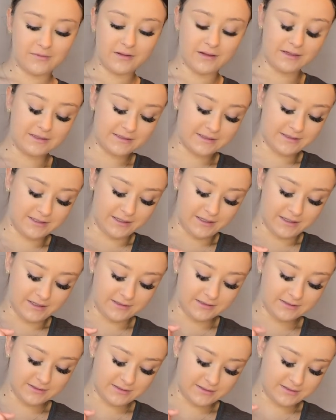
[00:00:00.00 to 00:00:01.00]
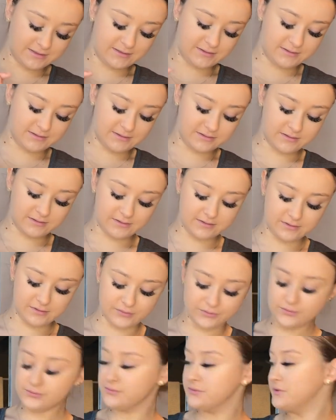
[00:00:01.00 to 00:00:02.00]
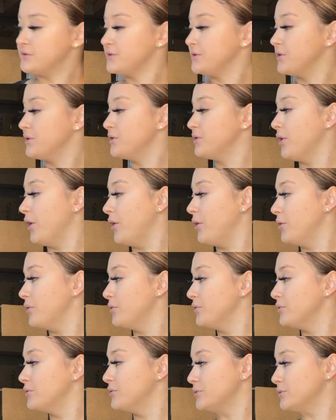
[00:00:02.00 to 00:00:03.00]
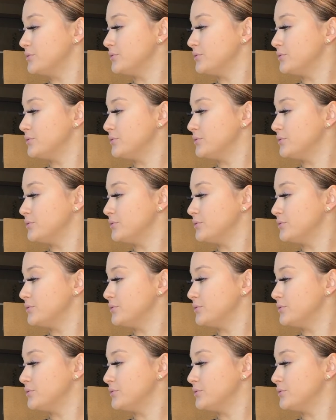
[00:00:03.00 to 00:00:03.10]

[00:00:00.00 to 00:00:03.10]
Let's see how this. Oh, it's gold.